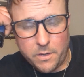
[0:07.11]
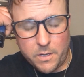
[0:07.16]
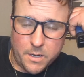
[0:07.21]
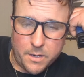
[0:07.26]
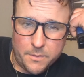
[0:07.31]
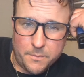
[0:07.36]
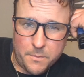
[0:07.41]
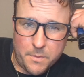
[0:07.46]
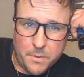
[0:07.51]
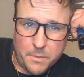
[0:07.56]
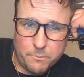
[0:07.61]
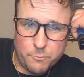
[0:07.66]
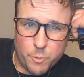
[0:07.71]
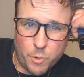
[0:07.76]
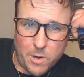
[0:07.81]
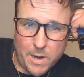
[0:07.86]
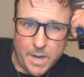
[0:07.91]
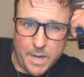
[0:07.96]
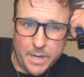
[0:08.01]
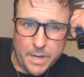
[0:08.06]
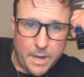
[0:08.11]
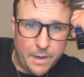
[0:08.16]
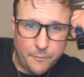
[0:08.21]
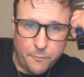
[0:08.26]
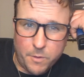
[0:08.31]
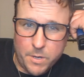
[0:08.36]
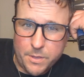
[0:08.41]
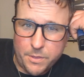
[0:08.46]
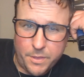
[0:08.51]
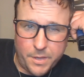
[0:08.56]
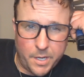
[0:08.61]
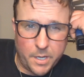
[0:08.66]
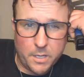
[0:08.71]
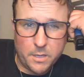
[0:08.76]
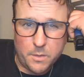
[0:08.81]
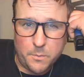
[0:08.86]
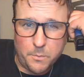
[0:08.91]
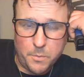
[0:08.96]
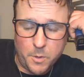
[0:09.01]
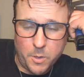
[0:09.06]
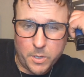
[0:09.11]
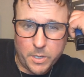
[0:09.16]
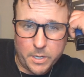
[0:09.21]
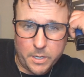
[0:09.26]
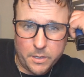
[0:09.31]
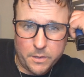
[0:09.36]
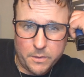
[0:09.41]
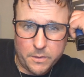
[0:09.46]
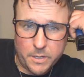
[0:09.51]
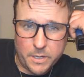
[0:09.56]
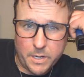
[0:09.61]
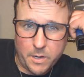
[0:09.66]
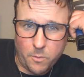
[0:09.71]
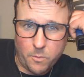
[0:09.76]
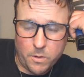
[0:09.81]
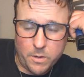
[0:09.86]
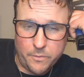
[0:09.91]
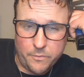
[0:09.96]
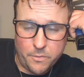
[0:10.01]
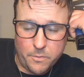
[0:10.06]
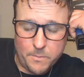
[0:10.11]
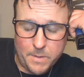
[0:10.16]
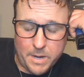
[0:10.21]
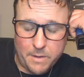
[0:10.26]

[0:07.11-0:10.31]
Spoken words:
and I'm trying everything in the book to get rid of them,